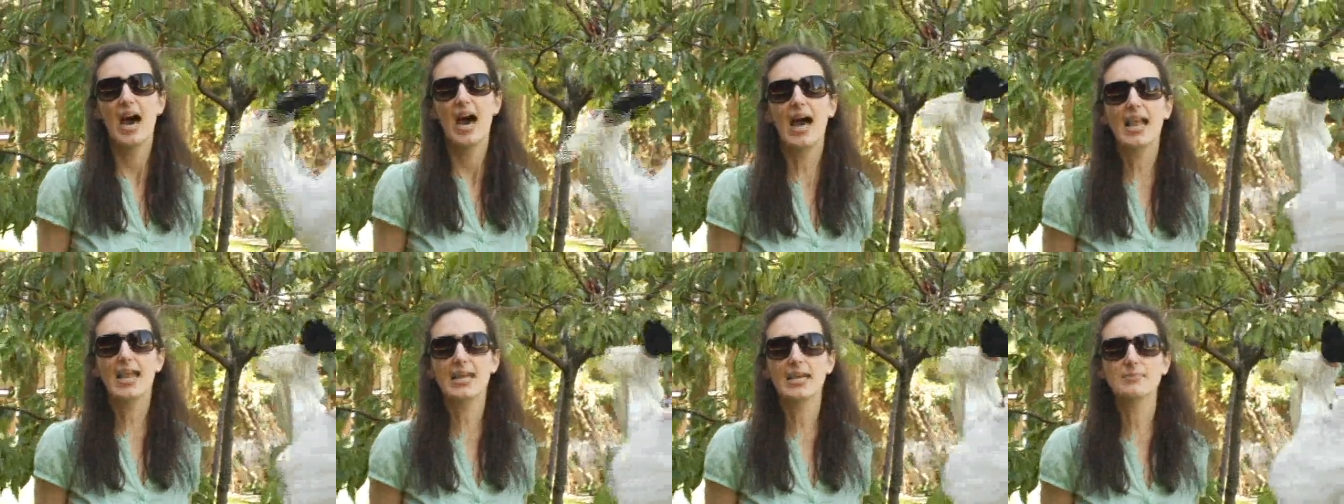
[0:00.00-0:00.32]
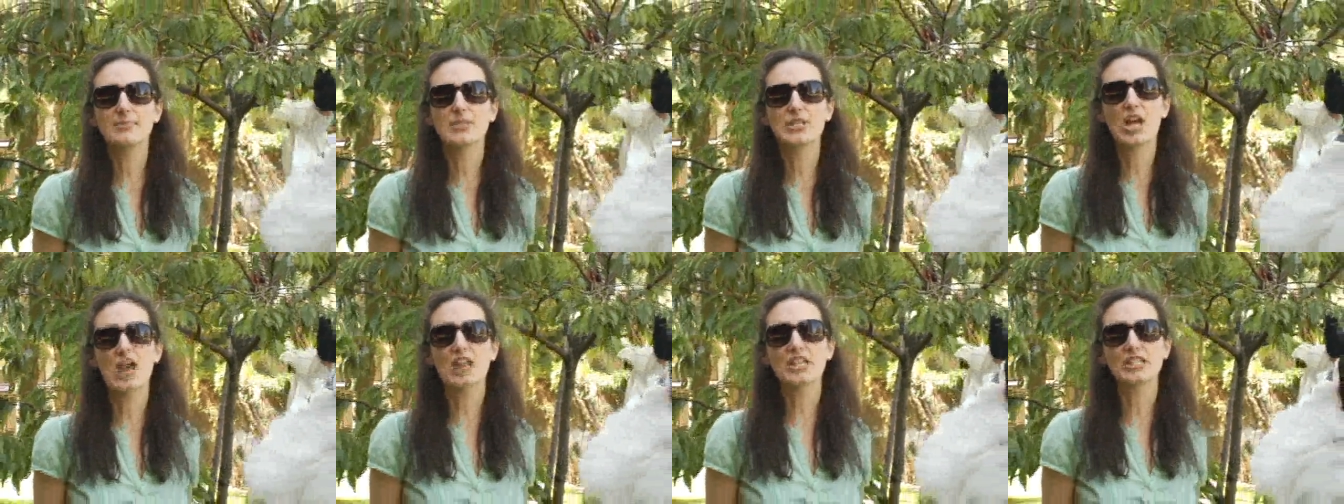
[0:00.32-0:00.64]
Hi,
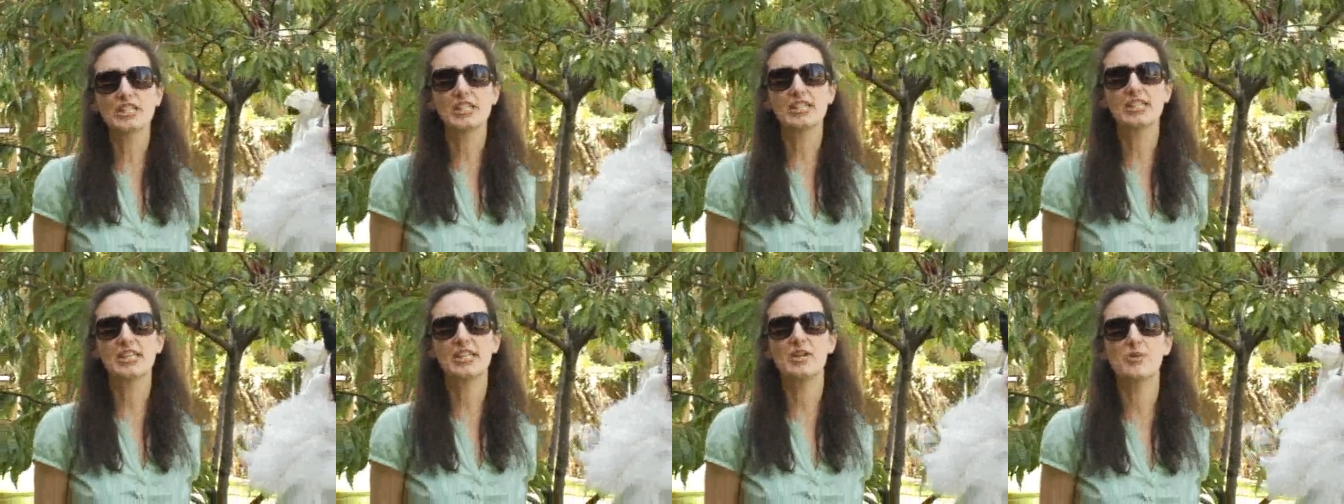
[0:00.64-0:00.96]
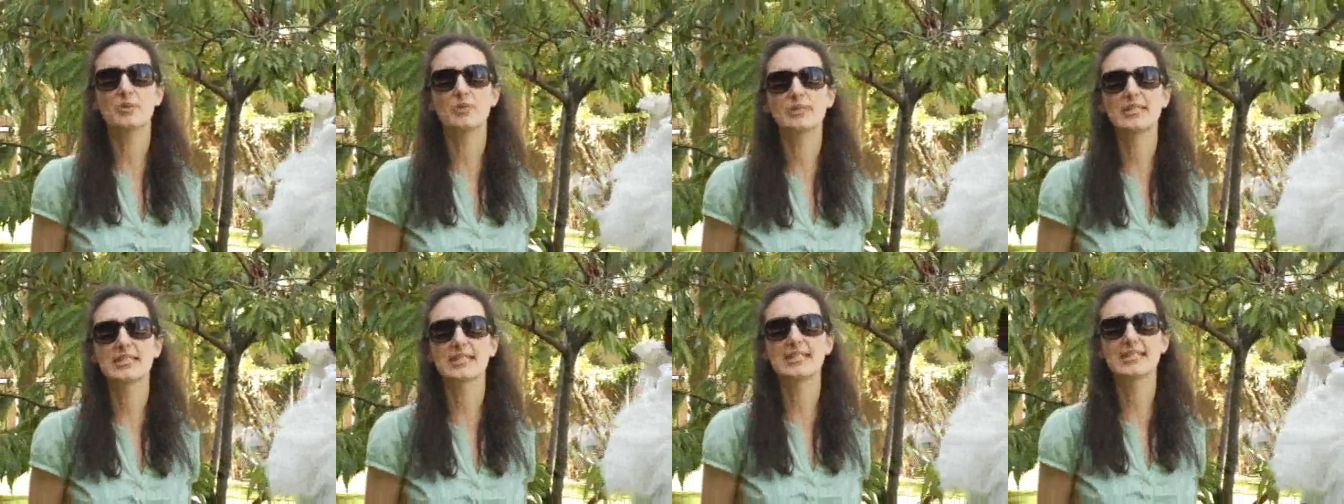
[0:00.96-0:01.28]
I'm Danya here
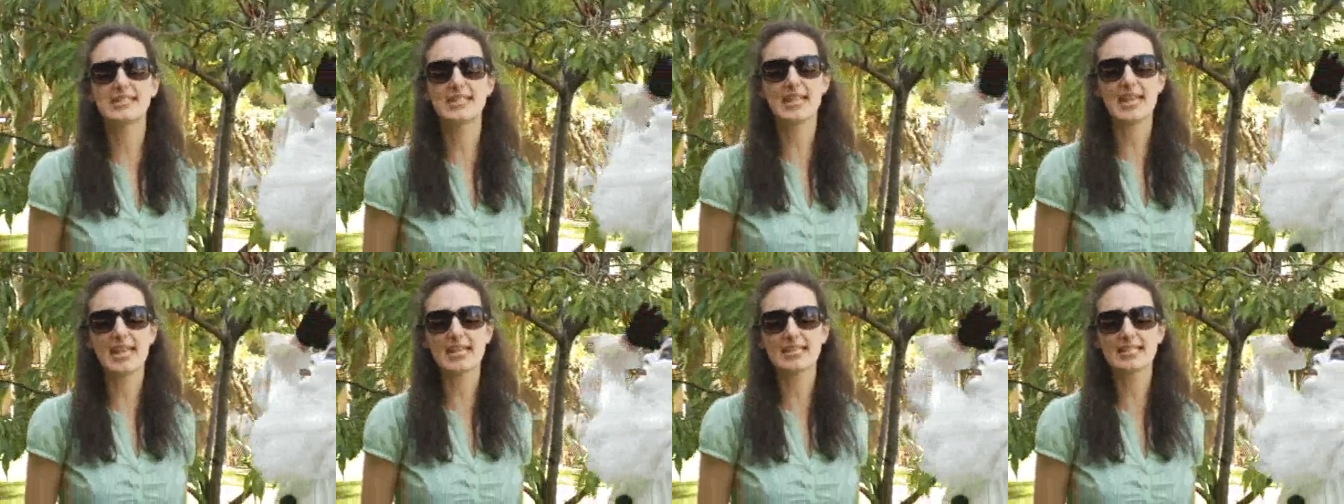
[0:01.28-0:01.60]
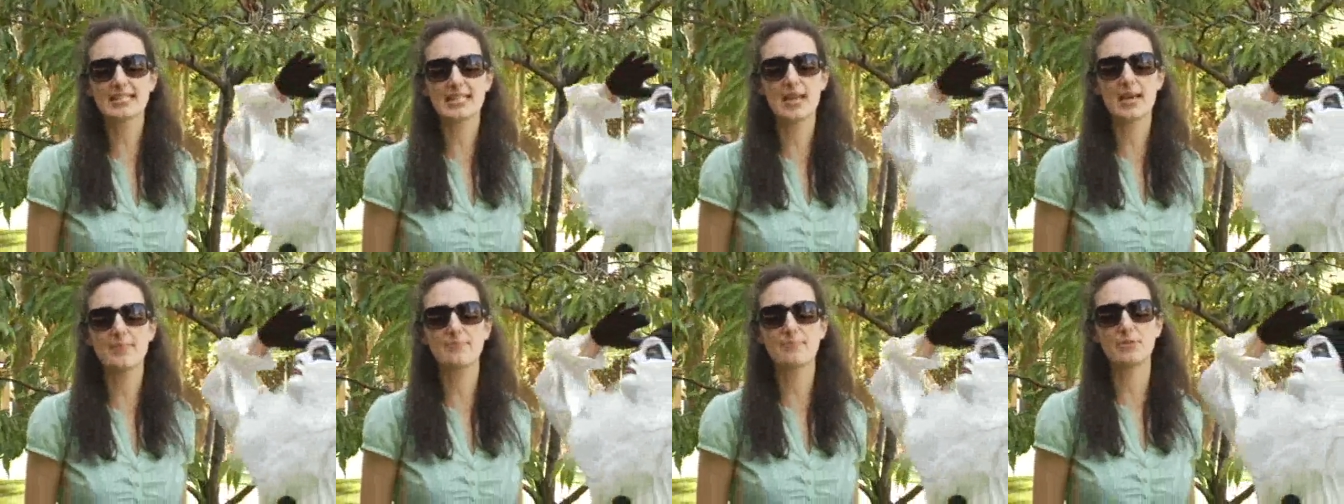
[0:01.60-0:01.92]
with the
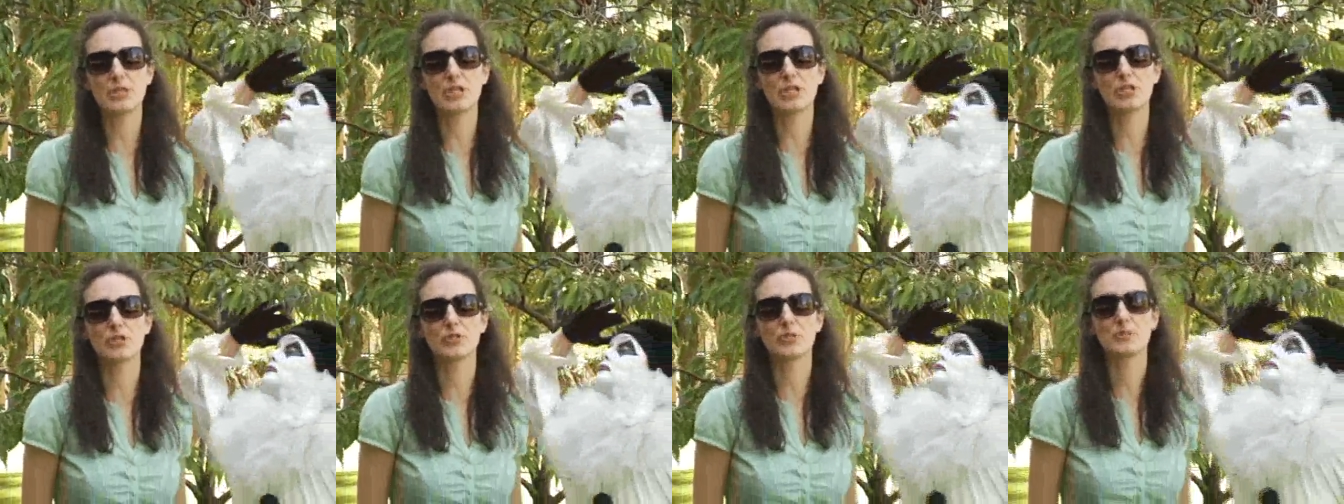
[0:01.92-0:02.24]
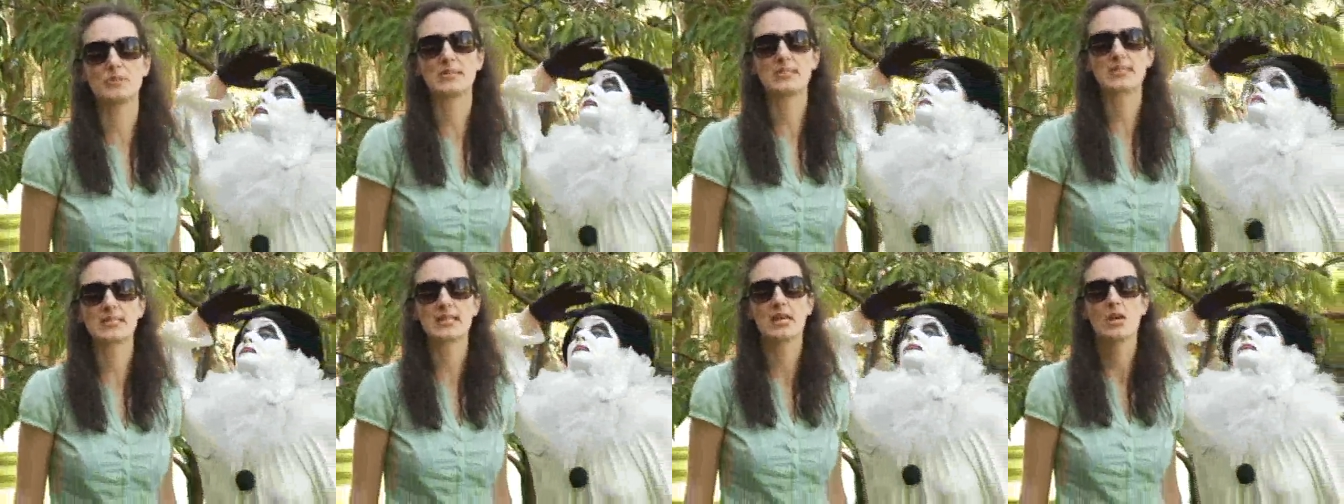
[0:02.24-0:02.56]
Stand Up
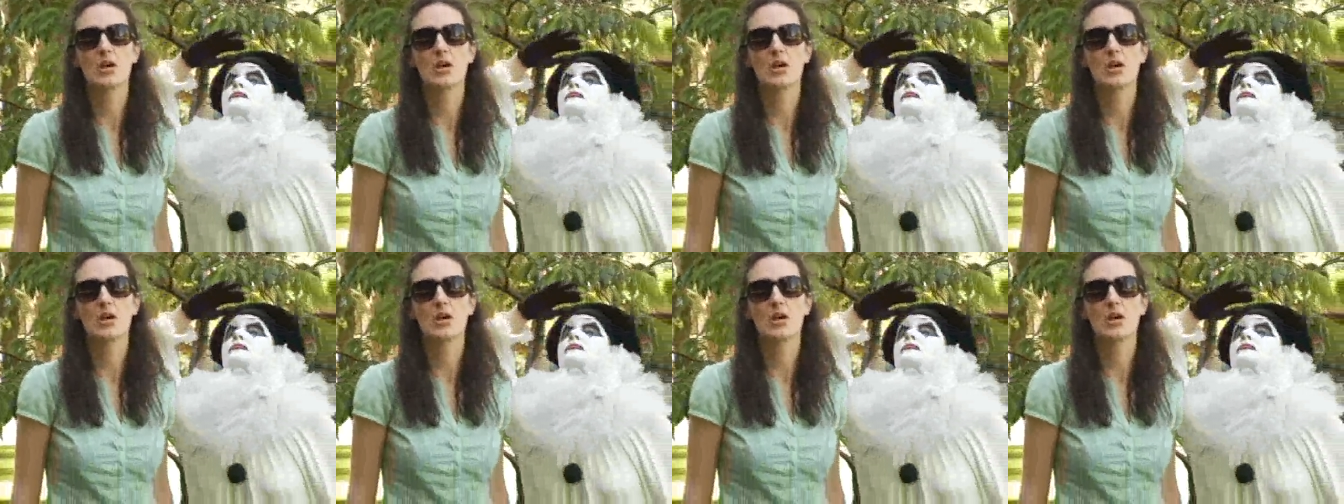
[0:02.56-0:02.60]
News,